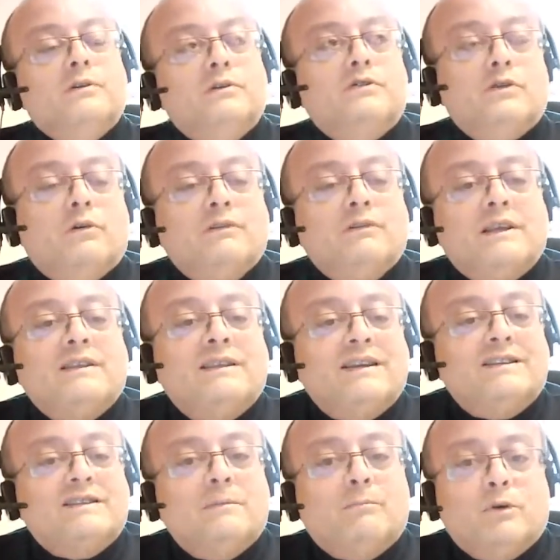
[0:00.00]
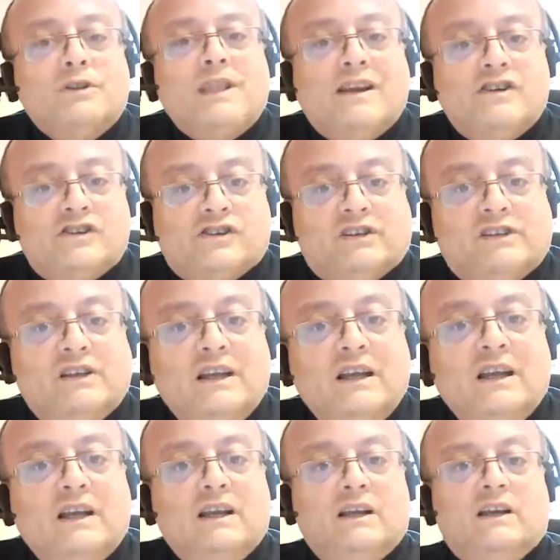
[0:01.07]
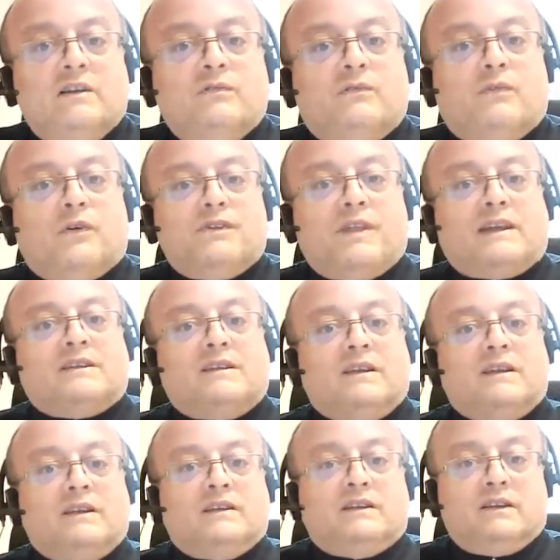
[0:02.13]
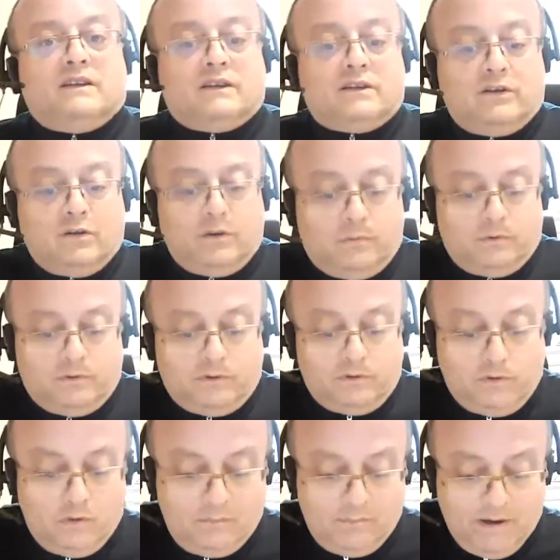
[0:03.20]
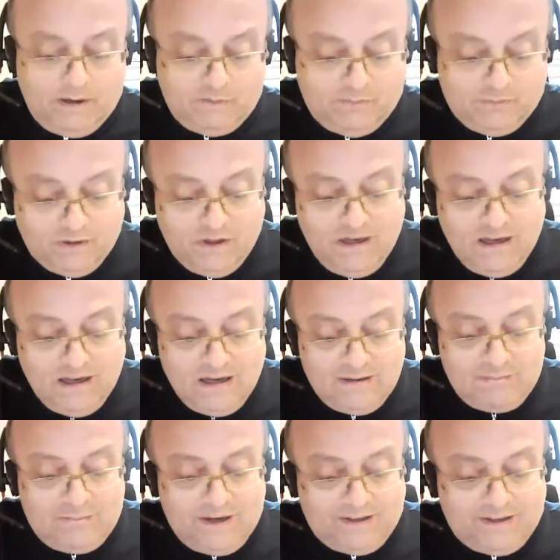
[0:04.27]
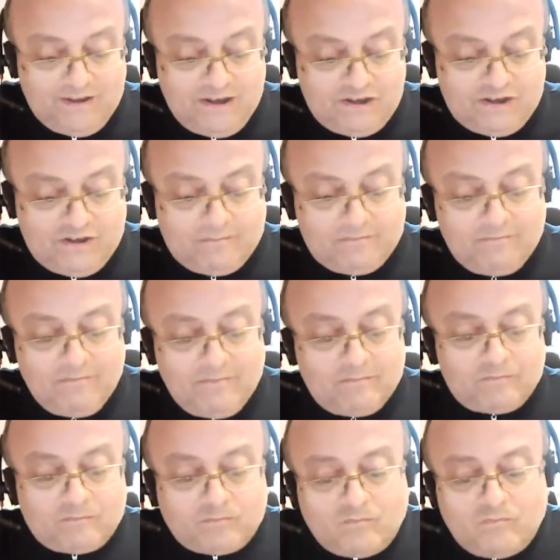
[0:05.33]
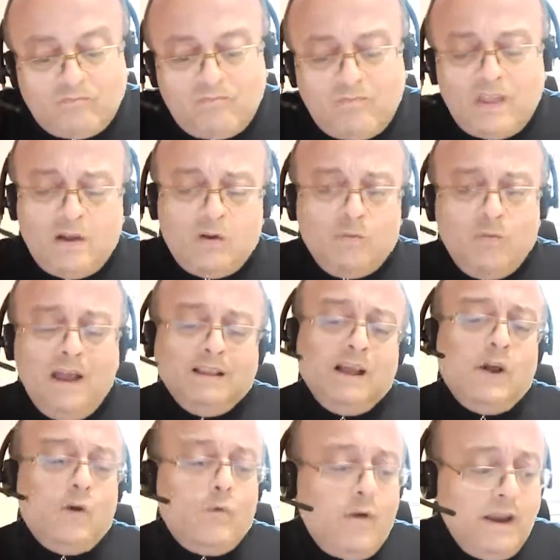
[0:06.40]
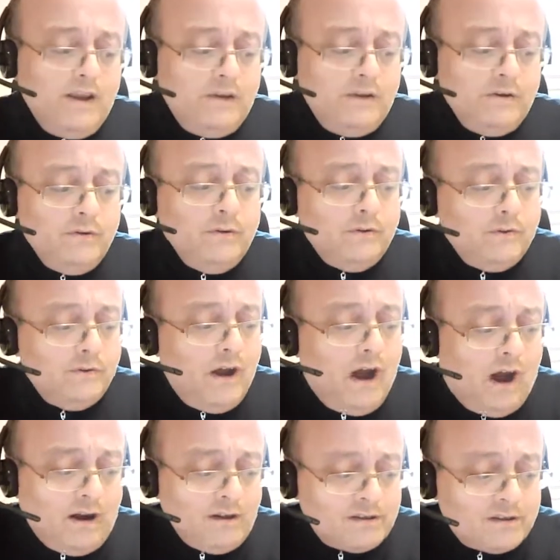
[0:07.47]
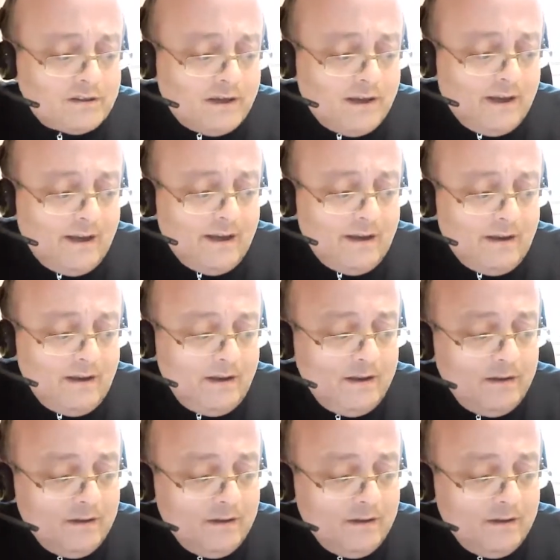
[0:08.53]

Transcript: show that there's a potential for that in the global compact for migration. Well, when you ask a